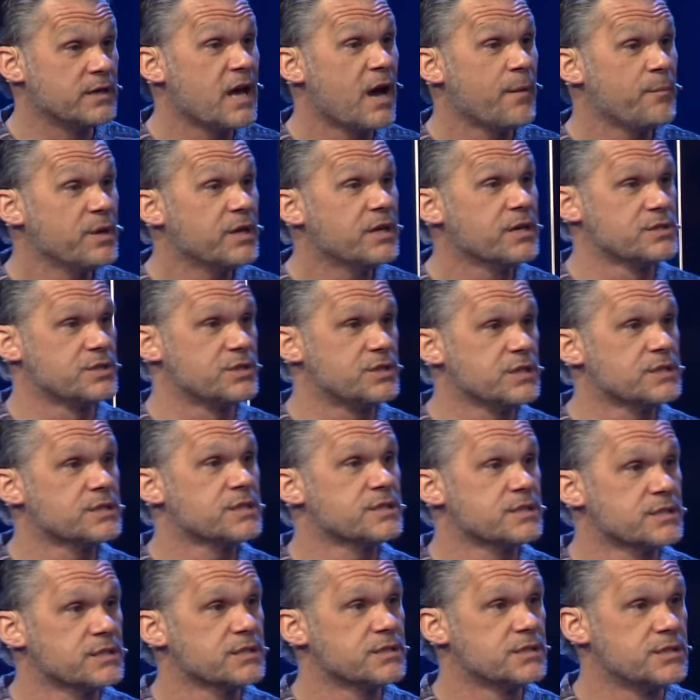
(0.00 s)
not because
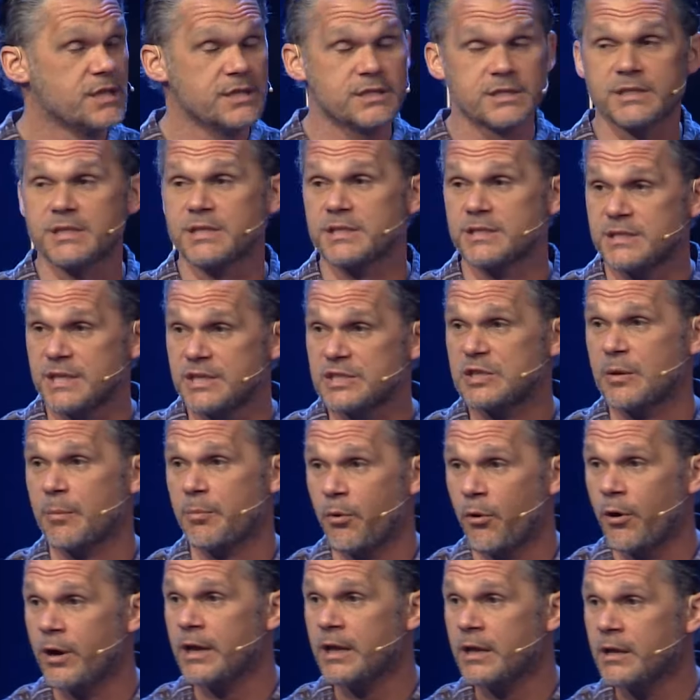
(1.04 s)
Jesus, Jesus is
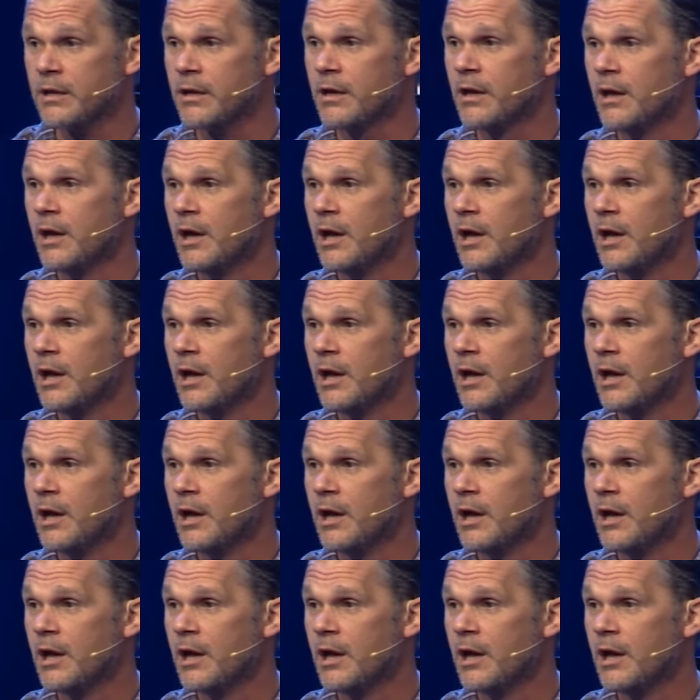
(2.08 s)
disappointing,